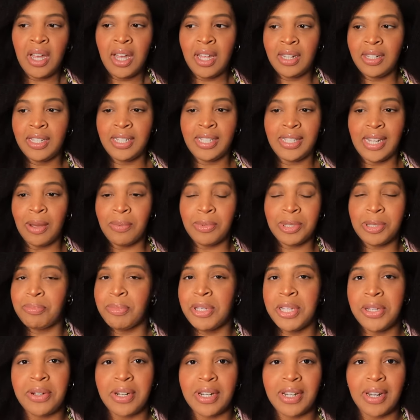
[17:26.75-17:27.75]
At least that was
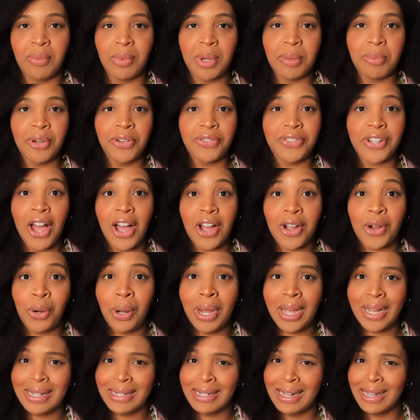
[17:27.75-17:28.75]
muted, and we moved on
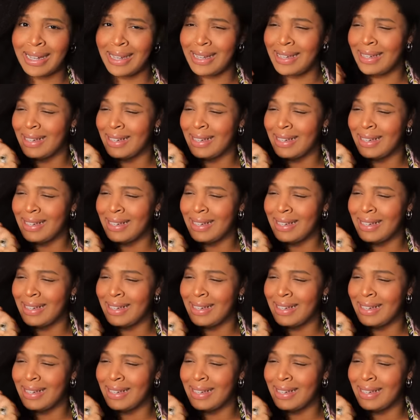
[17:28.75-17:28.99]
quickly.